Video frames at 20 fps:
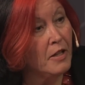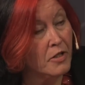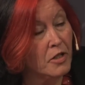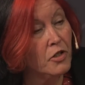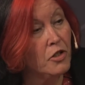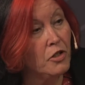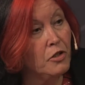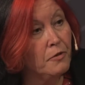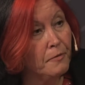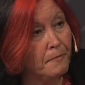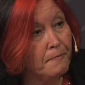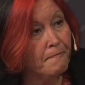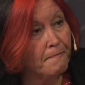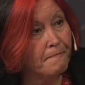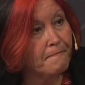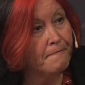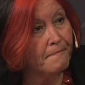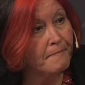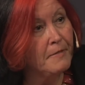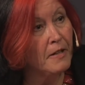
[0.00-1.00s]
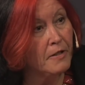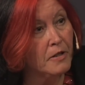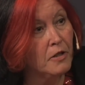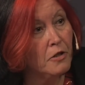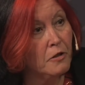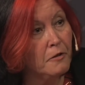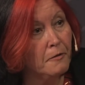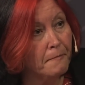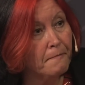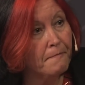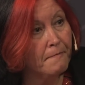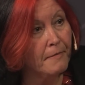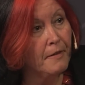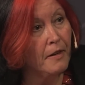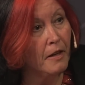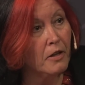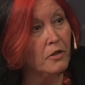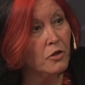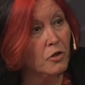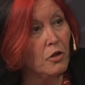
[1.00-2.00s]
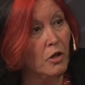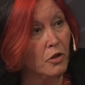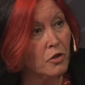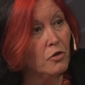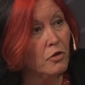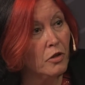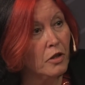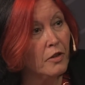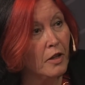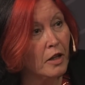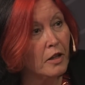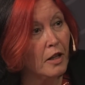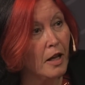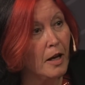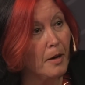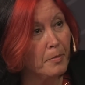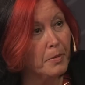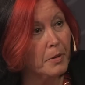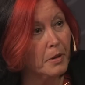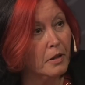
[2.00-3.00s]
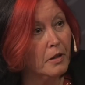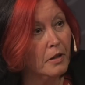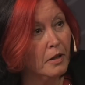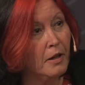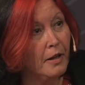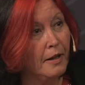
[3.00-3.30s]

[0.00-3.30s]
Yes, I do. I do think that'll happen.